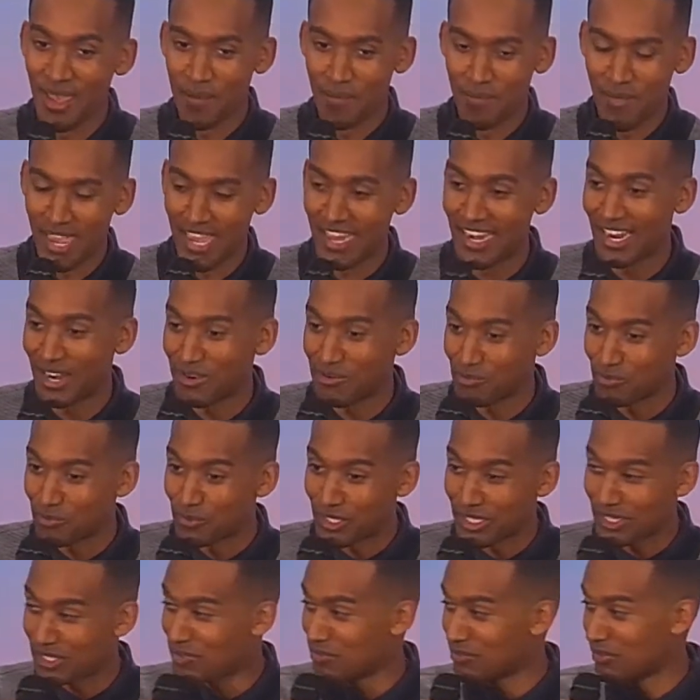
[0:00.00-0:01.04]
man, I
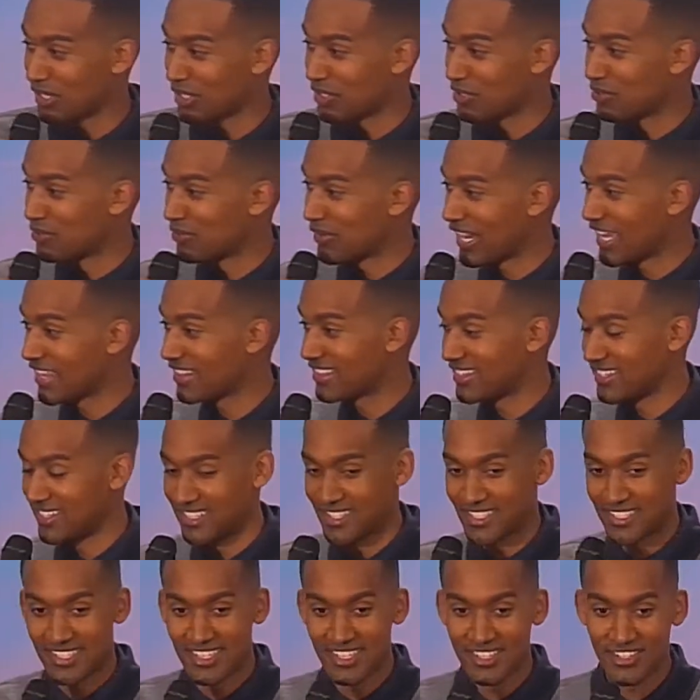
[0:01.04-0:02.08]
really regret the
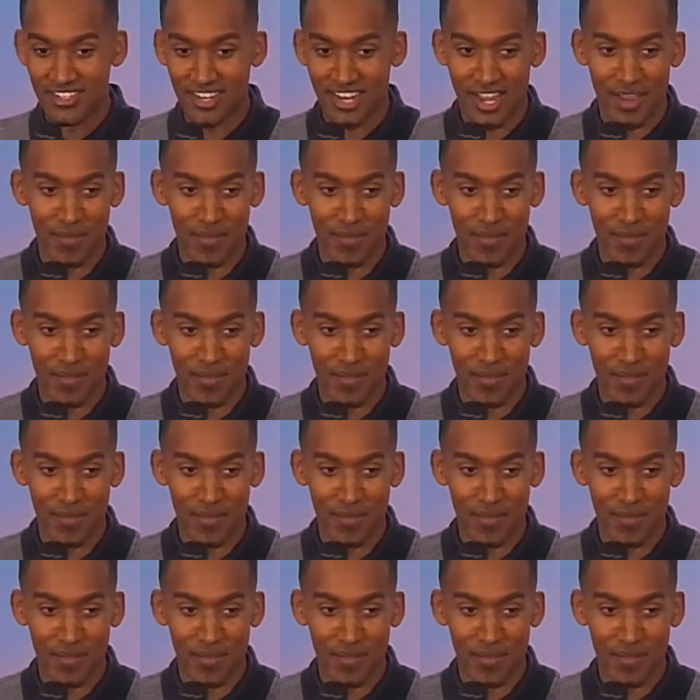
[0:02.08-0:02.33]
decision